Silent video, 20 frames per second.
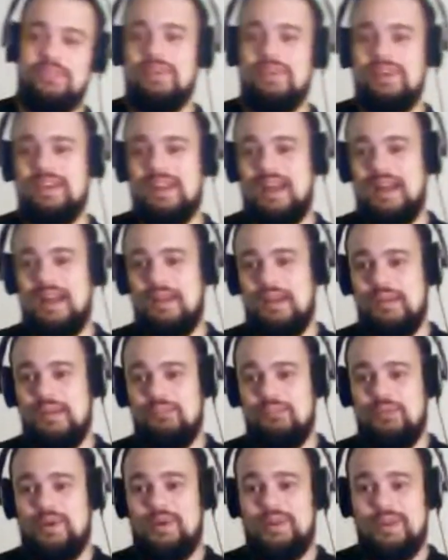I am
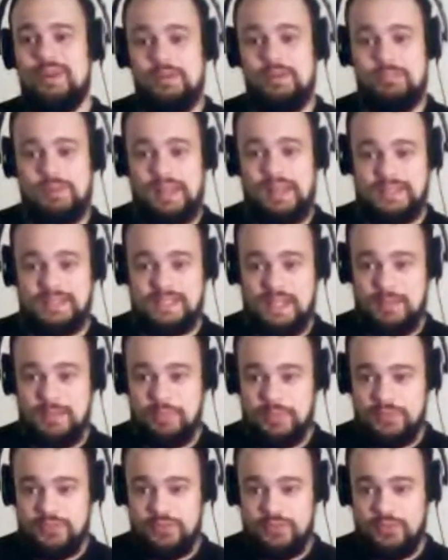wearing a Black Sabbath
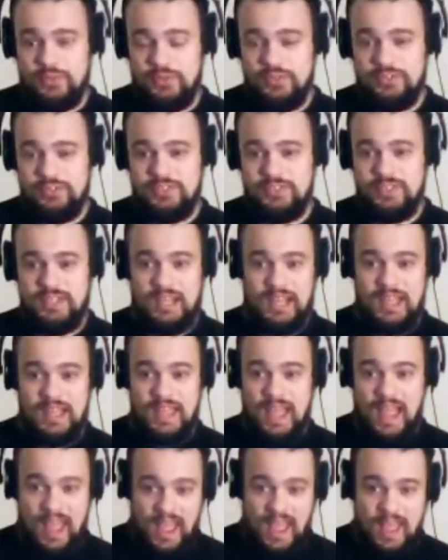shirt, I
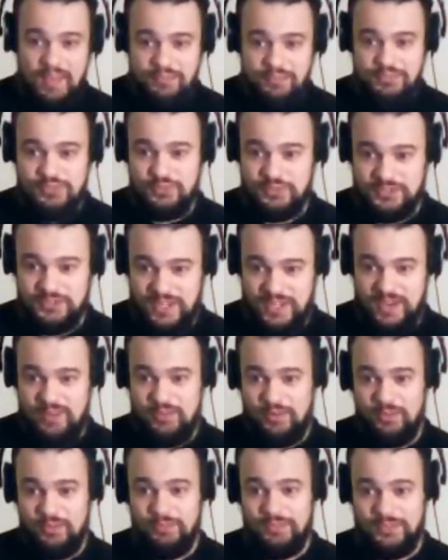have to share on
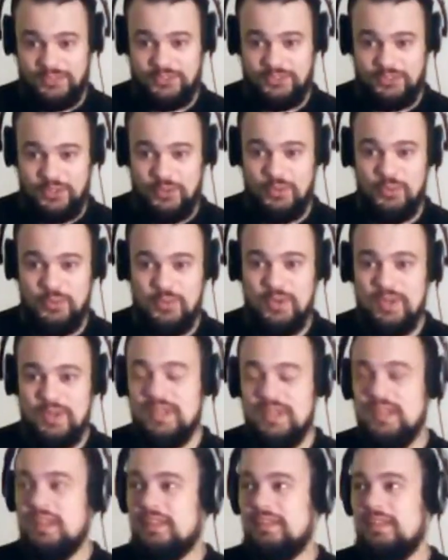the show
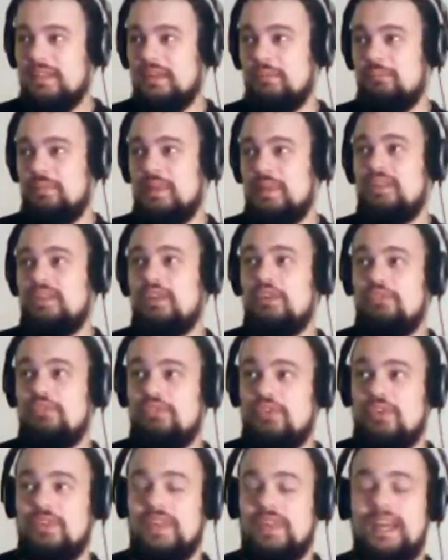the bit of
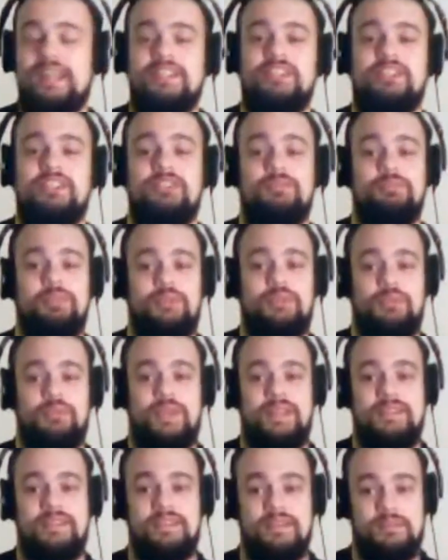connection
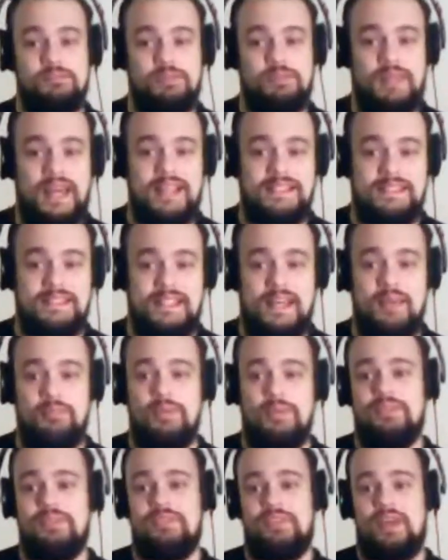between Black Sabbath
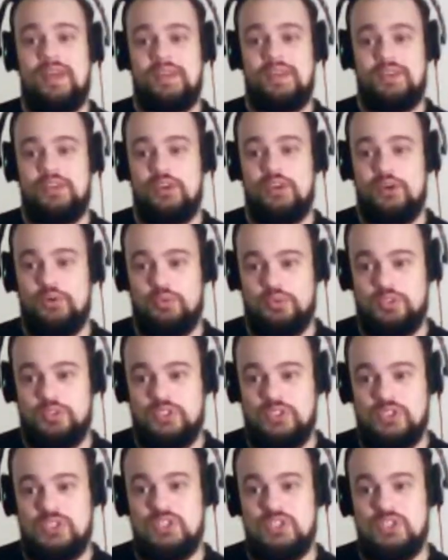and Ghost,